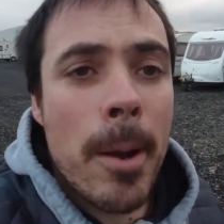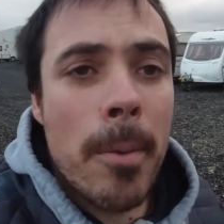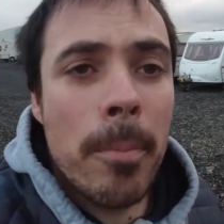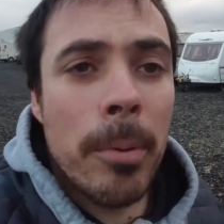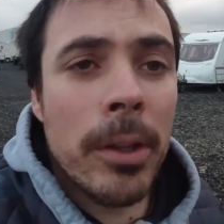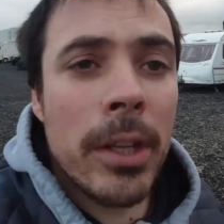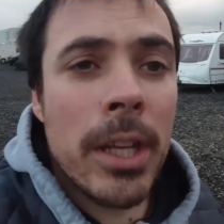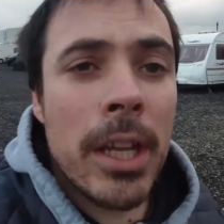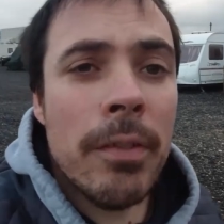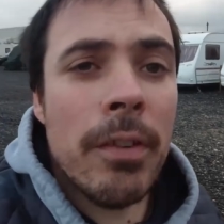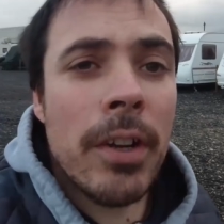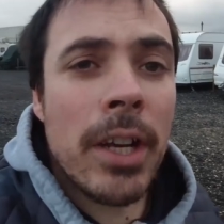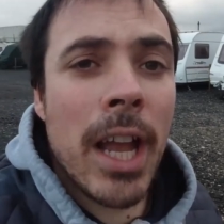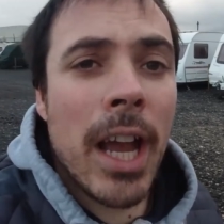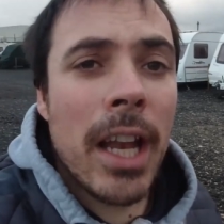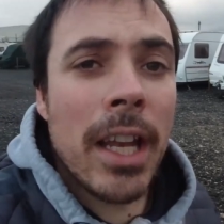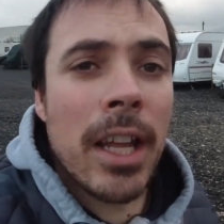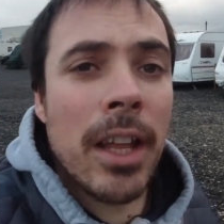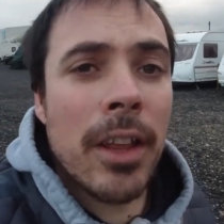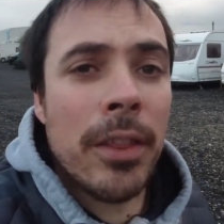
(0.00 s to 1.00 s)
But the other
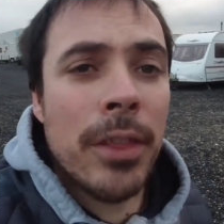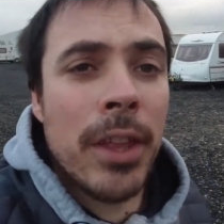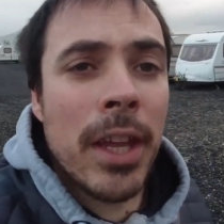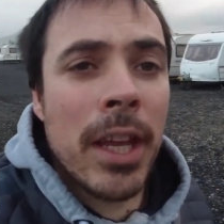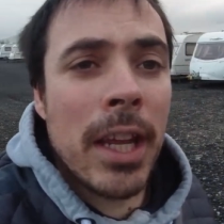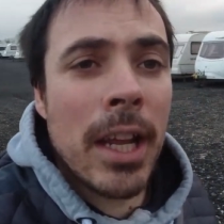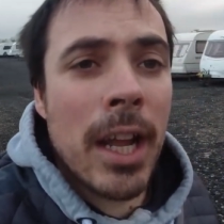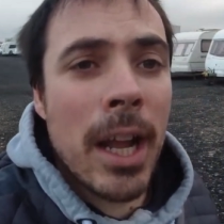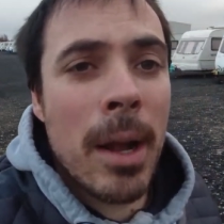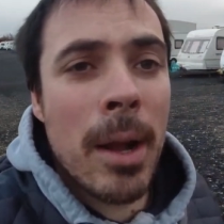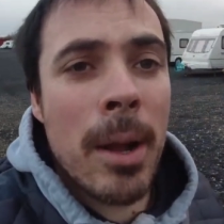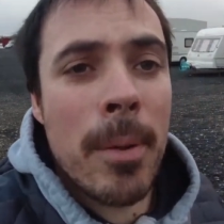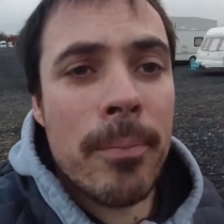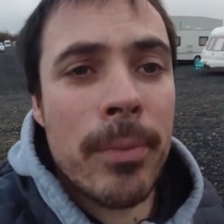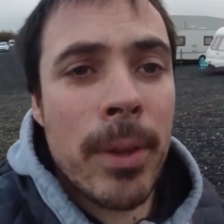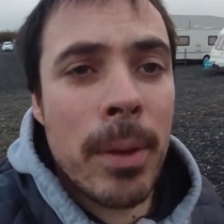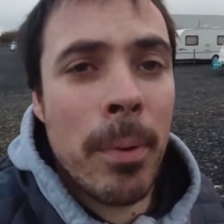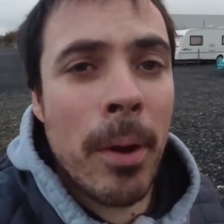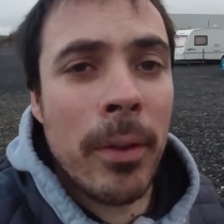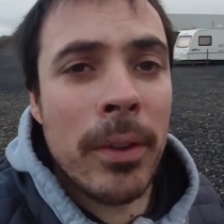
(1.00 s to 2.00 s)
kind of thing um,
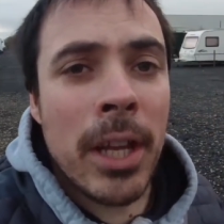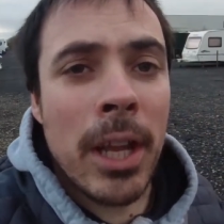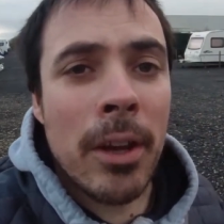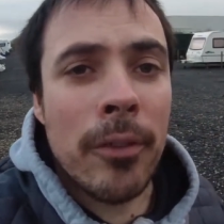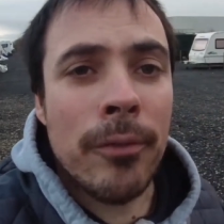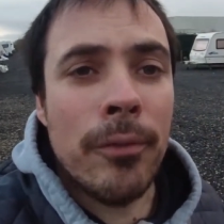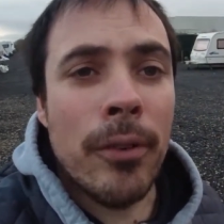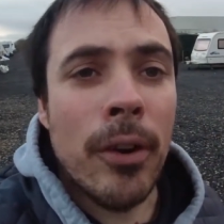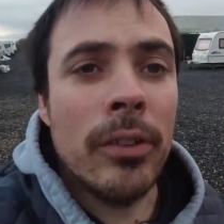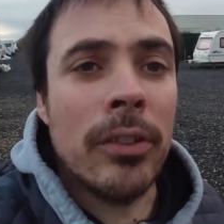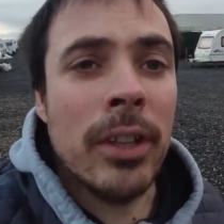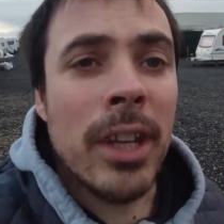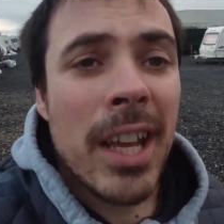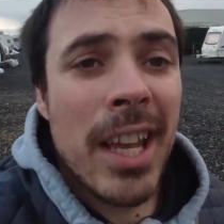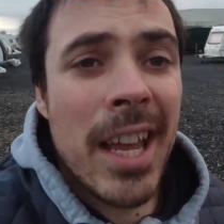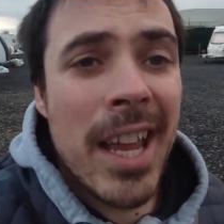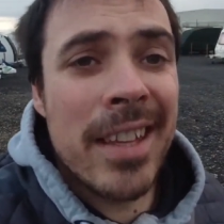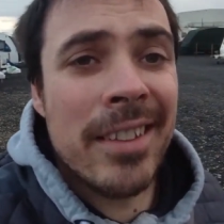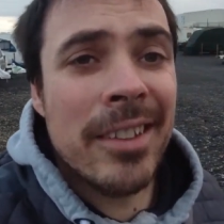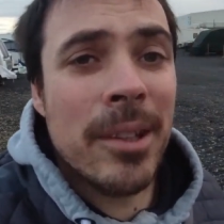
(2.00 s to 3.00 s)
about the eight foot
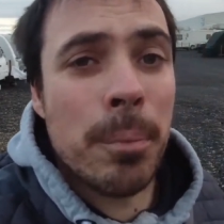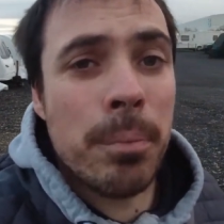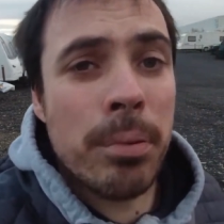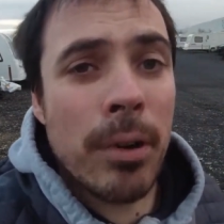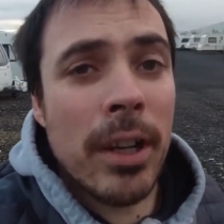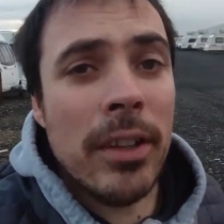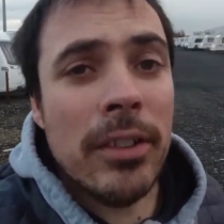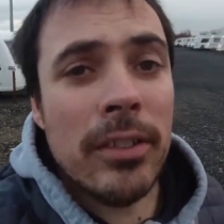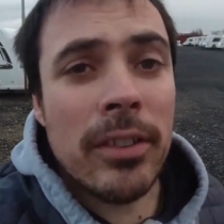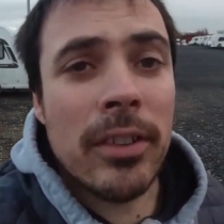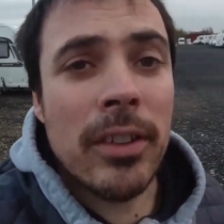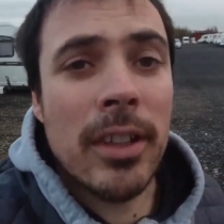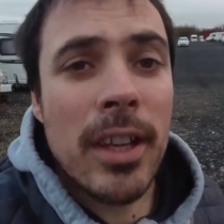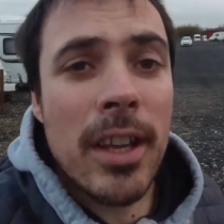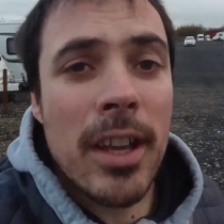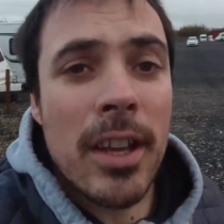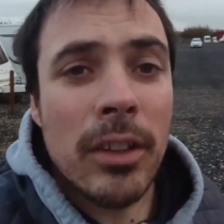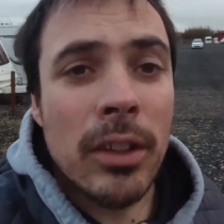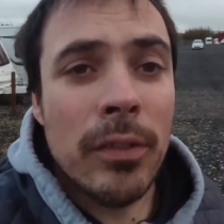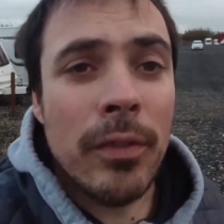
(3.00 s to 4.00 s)
is the price.
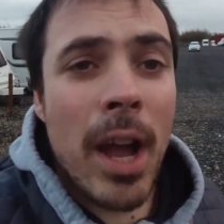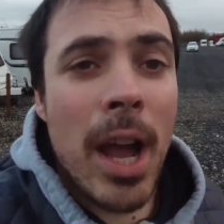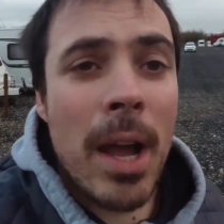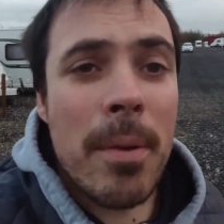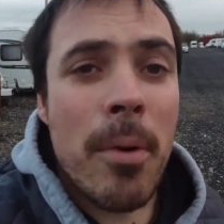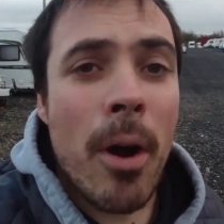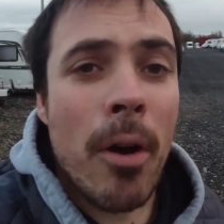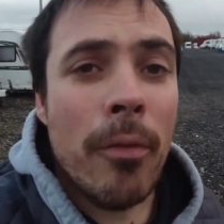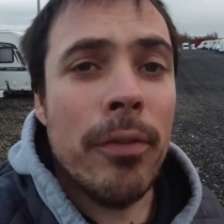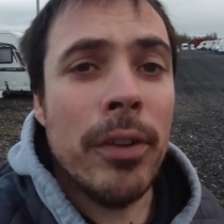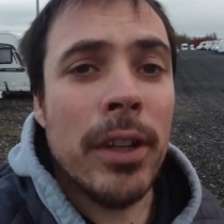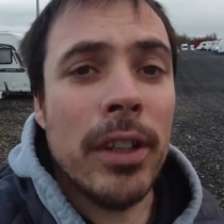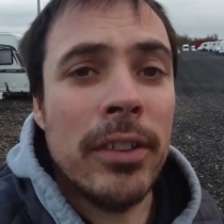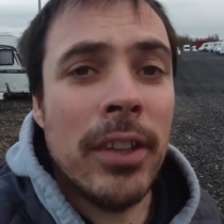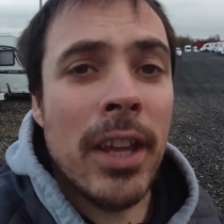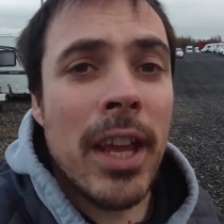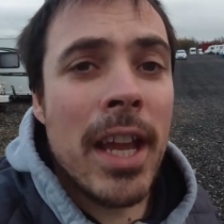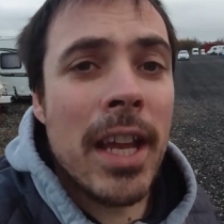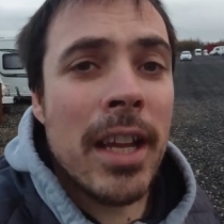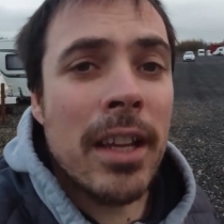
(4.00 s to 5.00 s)
So if I'm offering to
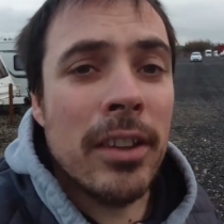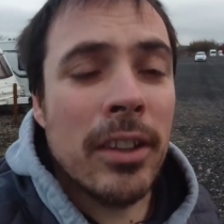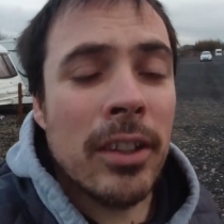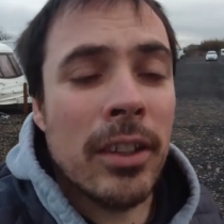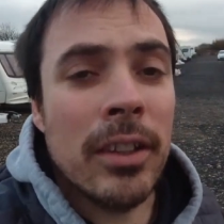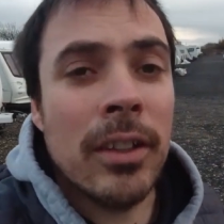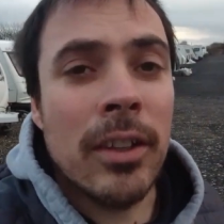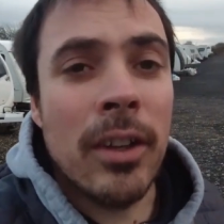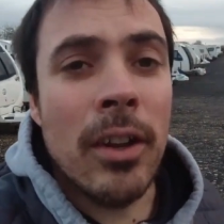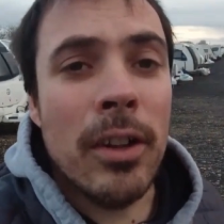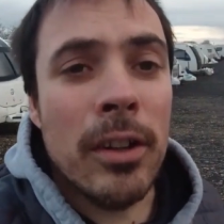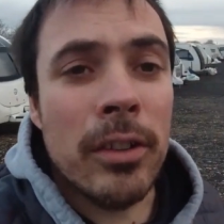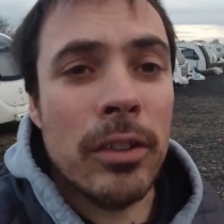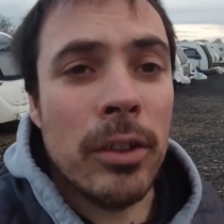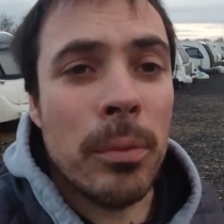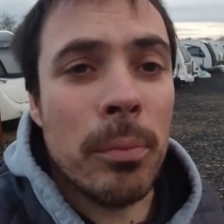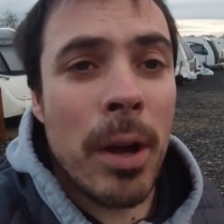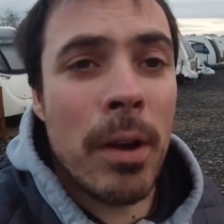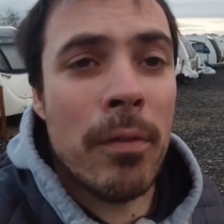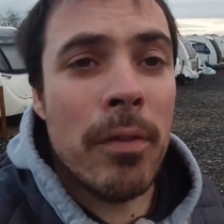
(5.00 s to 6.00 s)
take the girls
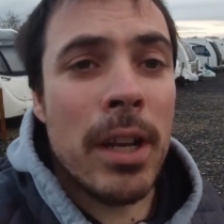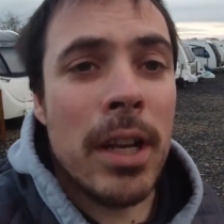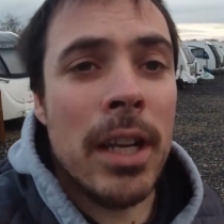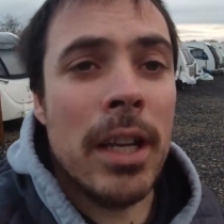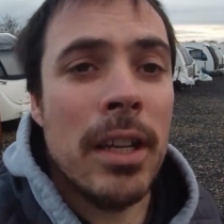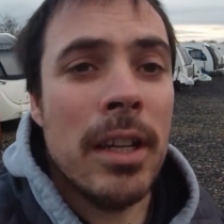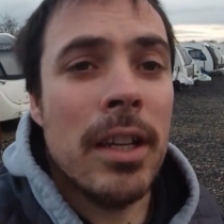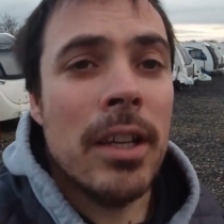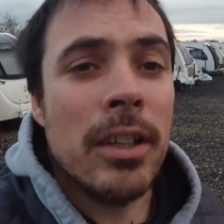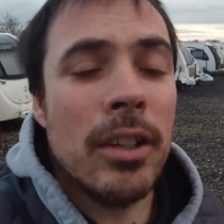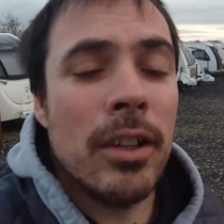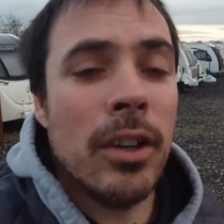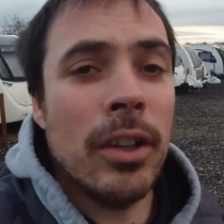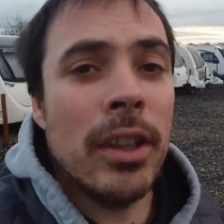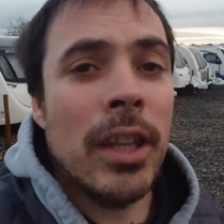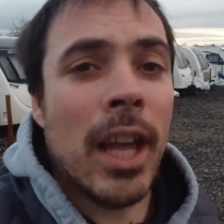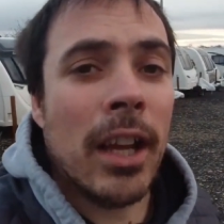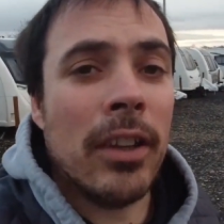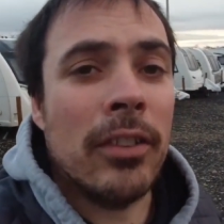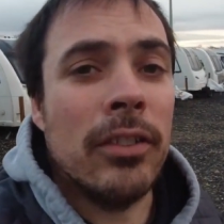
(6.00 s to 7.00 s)
somewhere really
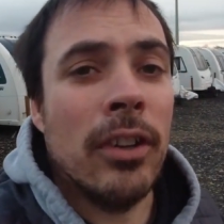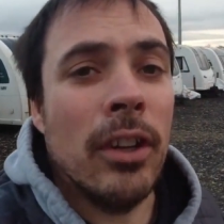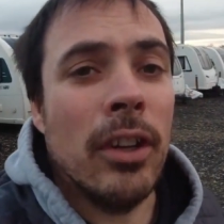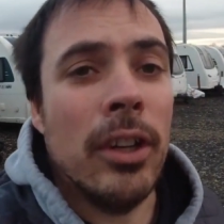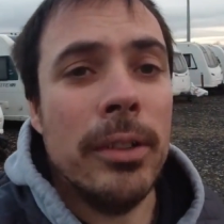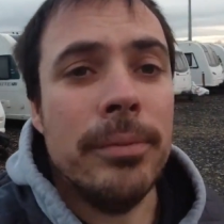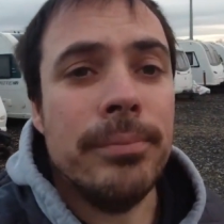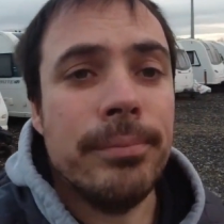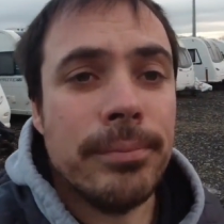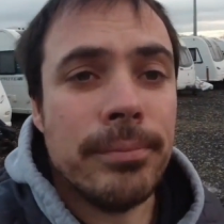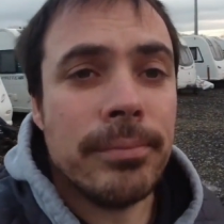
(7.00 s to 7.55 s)
good next year,